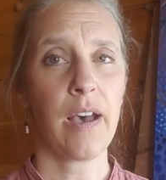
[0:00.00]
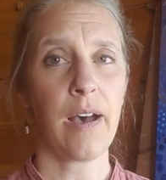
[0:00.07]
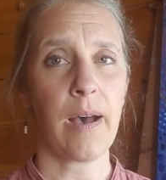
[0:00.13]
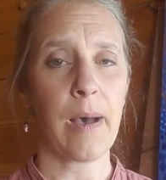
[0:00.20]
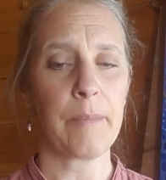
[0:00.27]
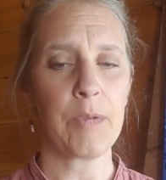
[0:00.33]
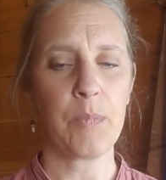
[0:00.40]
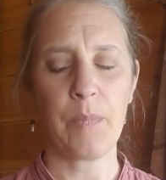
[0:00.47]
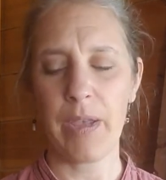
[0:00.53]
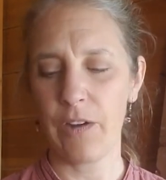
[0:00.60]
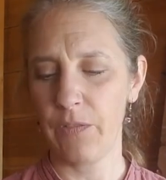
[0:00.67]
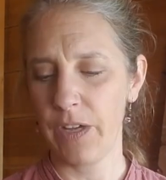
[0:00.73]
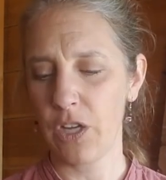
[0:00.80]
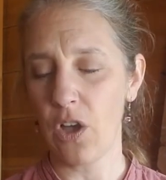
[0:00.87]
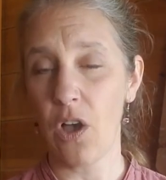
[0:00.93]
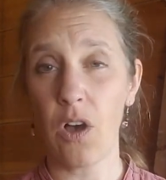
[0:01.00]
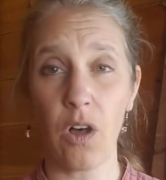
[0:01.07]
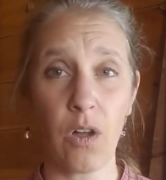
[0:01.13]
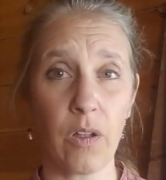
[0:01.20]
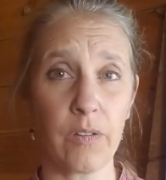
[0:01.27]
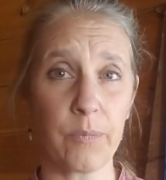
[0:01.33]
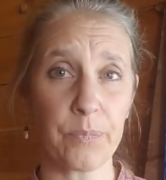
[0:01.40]
Um, you may
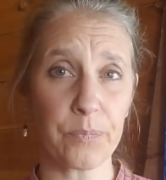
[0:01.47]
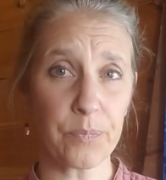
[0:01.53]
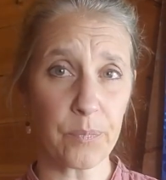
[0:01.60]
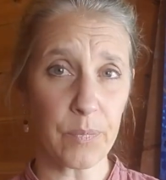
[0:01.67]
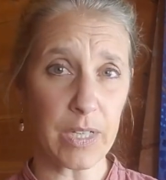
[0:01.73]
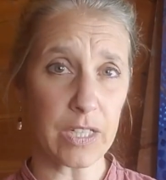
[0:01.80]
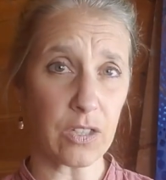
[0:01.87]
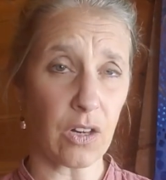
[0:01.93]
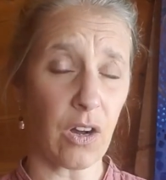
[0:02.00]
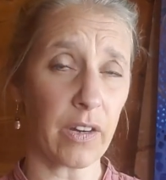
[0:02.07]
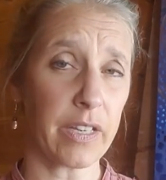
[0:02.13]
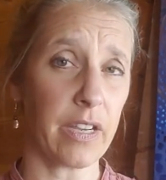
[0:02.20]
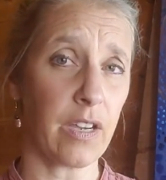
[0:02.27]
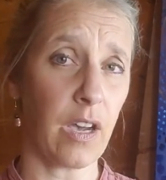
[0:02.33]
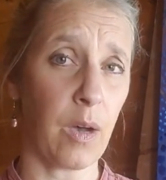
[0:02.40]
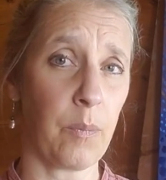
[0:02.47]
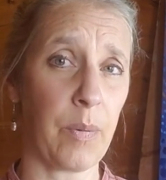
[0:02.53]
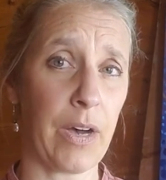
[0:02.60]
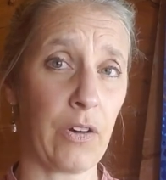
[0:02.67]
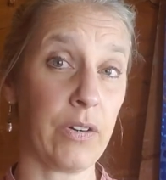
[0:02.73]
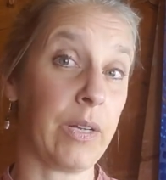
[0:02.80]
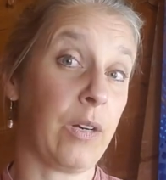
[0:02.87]
recall me talking
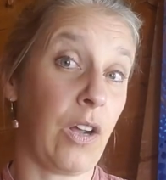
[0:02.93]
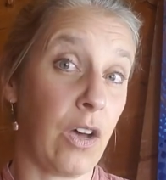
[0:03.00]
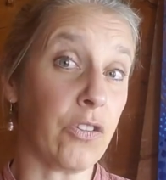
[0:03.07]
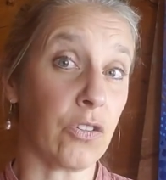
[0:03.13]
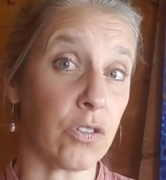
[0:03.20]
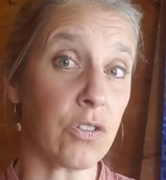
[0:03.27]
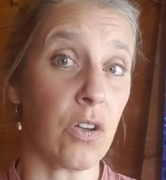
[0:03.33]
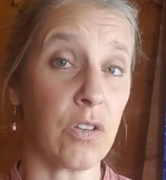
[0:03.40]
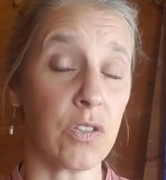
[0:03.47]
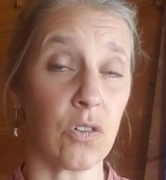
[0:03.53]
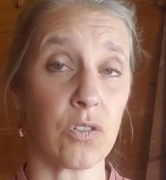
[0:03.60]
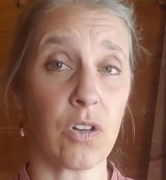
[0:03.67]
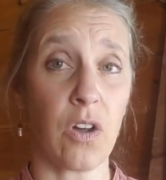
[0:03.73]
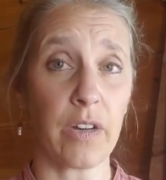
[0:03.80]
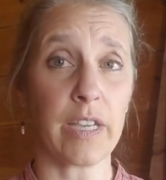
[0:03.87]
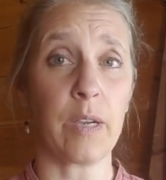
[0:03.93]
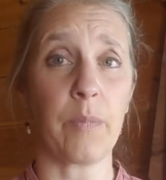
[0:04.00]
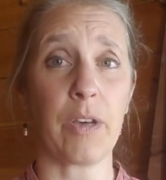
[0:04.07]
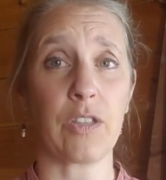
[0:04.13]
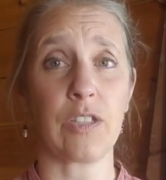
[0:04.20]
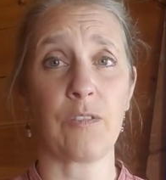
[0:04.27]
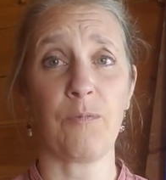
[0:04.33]
about, and others also talking
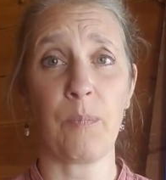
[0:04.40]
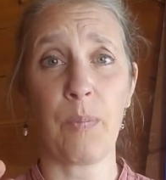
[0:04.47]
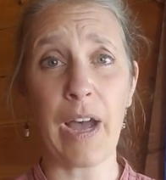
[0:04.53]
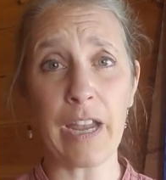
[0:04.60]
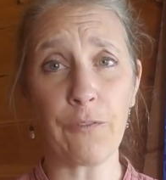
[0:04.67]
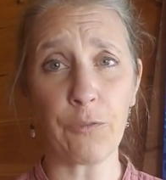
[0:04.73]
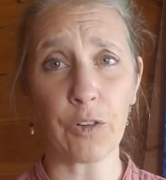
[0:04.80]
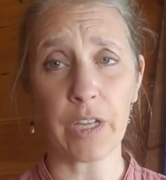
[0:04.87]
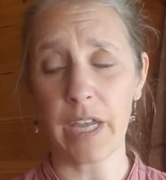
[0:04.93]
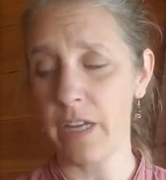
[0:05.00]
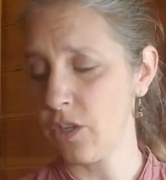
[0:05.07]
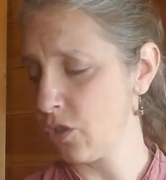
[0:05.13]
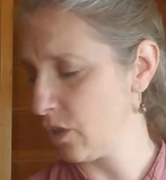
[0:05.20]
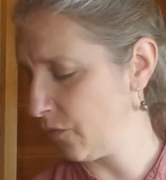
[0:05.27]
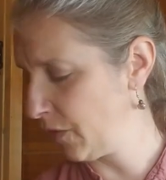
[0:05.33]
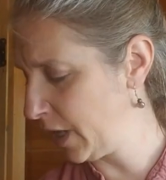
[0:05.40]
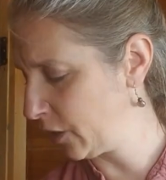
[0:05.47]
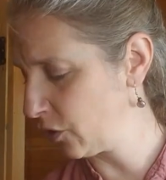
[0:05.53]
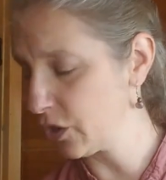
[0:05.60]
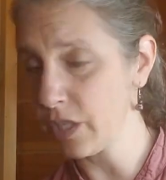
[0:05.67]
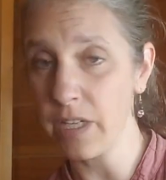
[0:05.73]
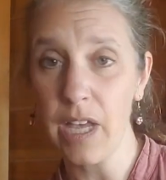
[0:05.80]
about, this bifurcation of
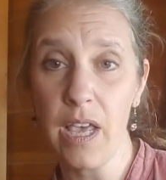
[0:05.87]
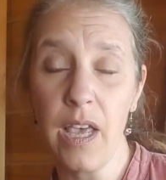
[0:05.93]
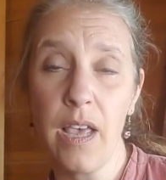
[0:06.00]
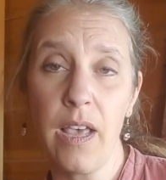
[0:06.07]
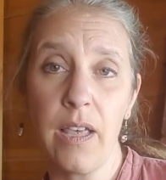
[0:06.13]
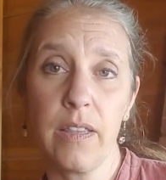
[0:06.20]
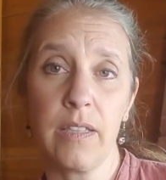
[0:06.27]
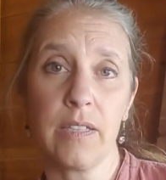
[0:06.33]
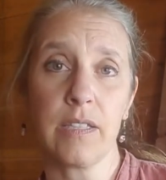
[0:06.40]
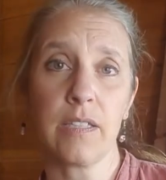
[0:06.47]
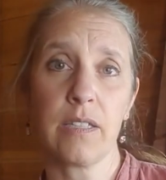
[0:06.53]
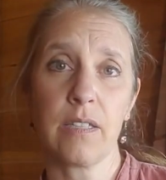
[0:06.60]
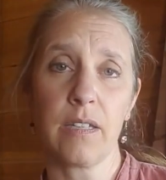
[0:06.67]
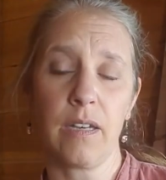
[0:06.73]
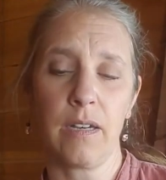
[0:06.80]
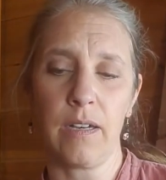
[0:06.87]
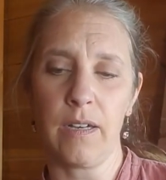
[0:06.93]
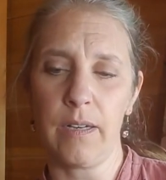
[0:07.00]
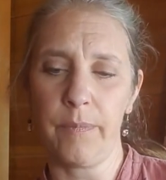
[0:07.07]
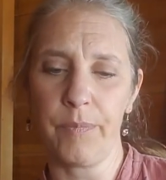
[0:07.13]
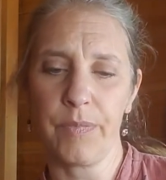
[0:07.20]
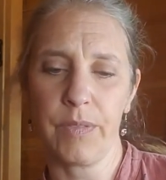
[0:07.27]
energy, this
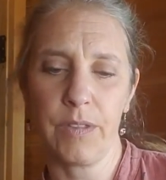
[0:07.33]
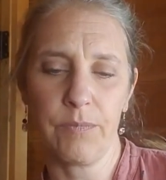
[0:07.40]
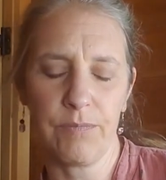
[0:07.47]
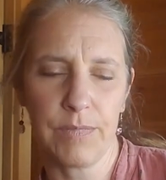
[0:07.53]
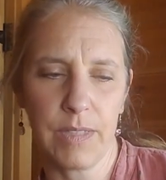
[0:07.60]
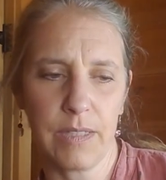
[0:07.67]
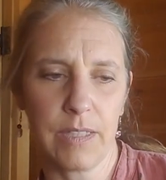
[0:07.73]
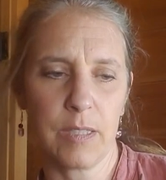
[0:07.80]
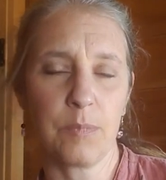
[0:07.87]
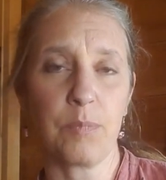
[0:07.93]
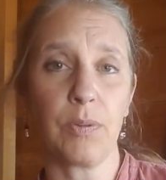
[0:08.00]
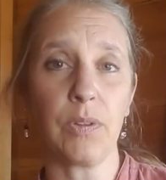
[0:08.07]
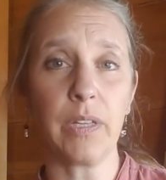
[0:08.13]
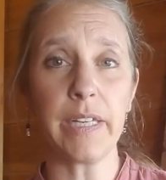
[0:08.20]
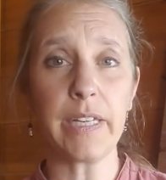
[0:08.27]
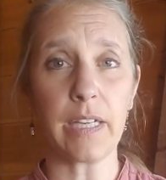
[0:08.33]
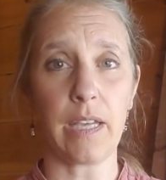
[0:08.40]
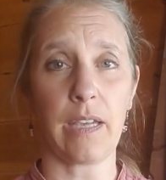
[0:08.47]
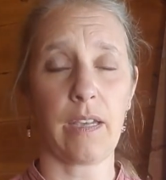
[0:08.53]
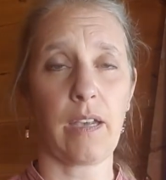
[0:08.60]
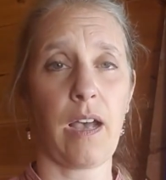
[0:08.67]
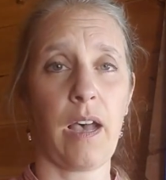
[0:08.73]
um,
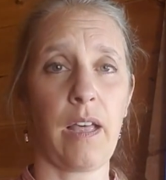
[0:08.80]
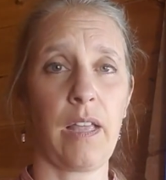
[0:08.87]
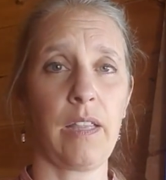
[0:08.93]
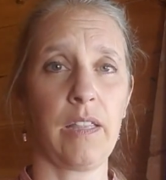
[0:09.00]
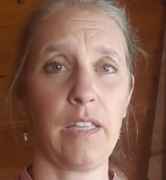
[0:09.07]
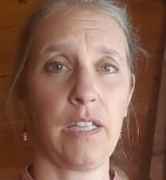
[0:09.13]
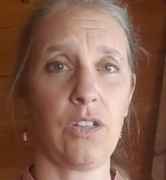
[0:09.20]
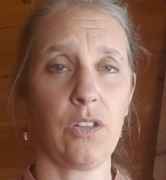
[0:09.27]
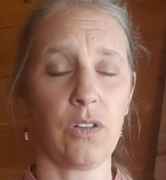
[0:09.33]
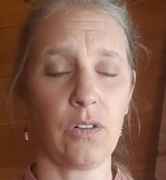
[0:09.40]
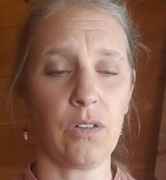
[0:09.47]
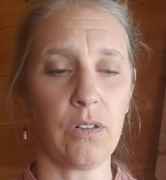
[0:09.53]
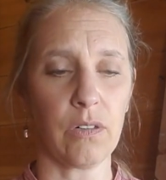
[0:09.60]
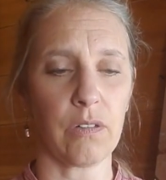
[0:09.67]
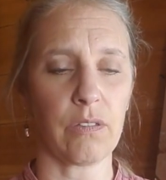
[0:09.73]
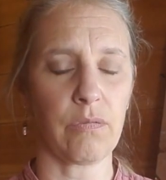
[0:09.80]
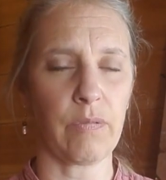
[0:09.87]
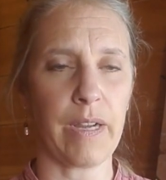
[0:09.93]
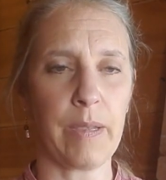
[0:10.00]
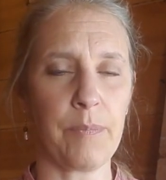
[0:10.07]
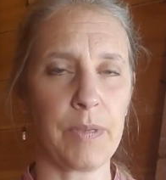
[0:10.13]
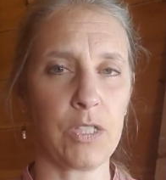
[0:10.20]
splitting on the earth,
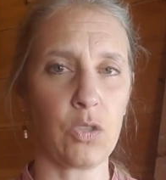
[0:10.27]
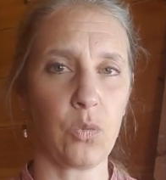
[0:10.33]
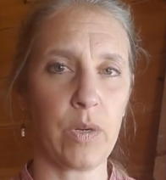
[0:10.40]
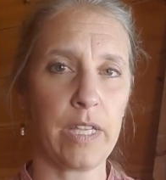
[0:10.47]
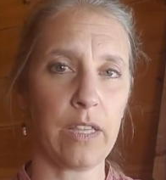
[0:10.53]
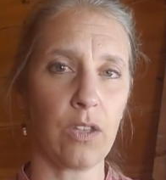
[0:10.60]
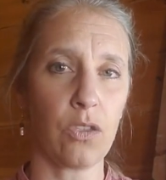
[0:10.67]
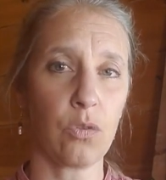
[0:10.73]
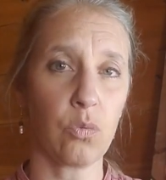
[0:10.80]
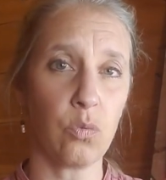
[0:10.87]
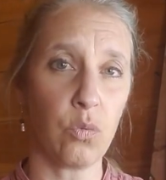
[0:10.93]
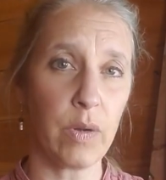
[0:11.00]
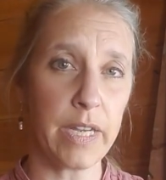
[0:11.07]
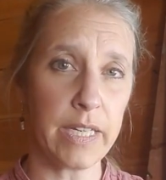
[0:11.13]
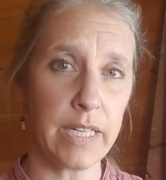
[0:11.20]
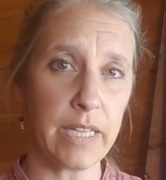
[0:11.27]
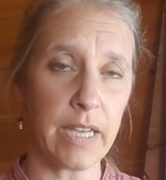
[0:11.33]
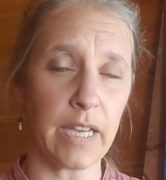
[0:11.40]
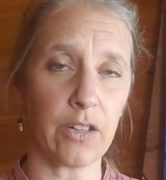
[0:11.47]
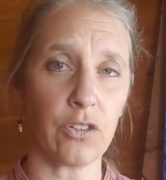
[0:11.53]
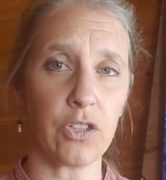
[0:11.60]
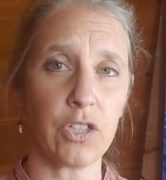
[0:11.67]
right, between the three
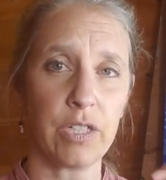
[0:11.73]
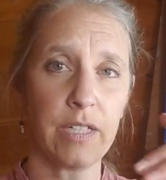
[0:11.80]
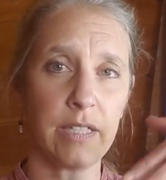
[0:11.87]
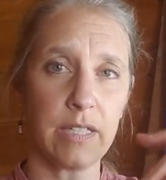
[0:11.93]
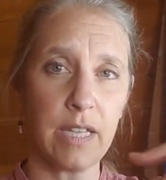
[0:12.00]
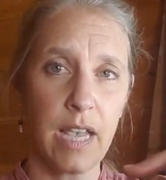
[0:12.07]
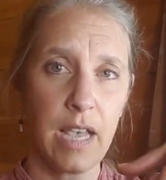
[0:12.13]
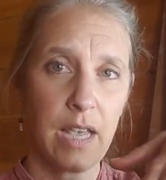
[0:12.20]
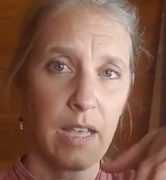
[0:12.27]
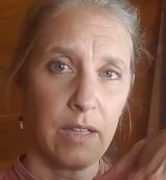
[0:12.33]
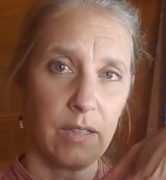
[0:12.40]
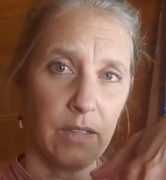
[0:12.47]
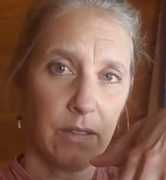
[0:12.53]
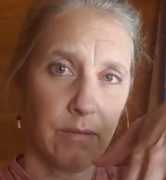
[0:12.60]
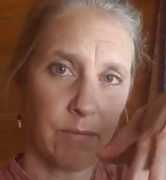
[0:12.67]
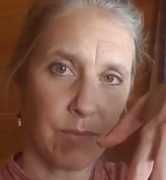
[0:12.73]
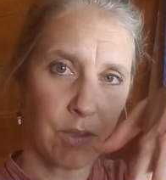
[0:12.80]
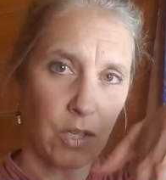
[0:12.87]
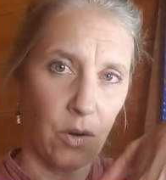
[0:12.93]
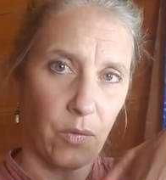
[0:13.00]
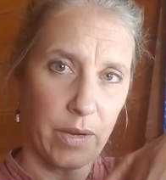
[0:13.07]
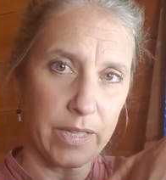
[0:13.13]
D energies
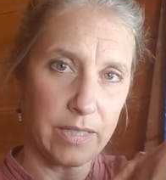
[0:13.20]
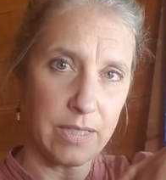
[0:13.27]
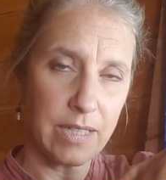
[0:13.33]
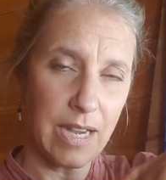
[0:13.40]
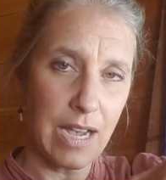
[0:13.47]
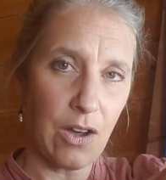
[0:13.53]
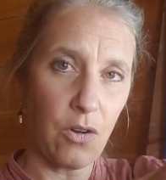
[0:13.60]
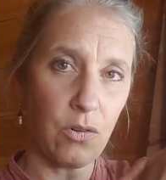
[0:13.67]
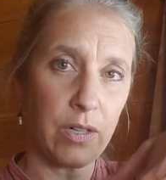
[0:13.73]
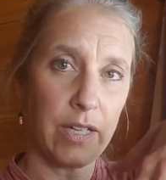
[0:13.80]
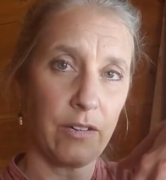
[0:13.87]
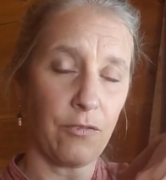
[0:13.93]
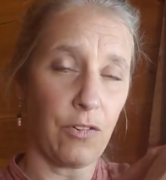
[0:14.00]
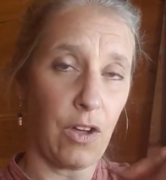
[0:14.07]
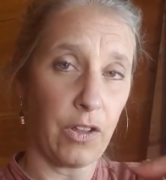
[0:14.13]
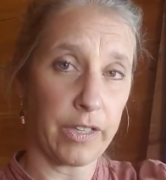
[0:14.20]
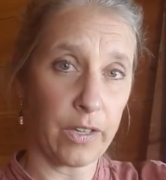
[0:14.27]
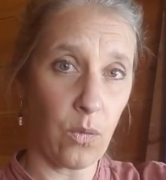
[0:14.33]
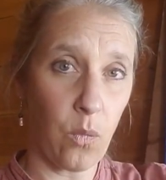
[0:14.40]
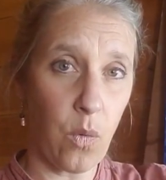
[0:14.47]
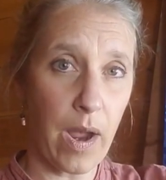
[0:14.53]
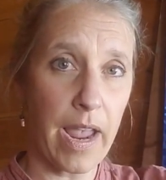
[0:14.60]
going down and falling
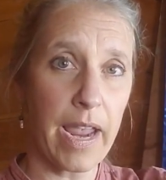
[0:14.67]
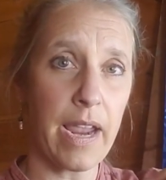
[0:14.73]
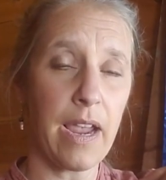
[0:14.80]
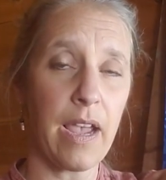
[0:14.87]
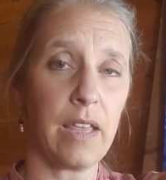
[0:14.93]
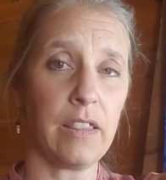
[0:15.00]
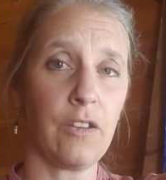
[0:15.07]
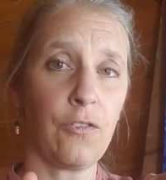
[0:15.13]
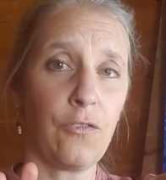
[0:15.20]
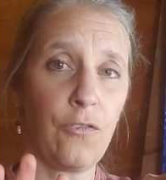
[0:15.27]
away and the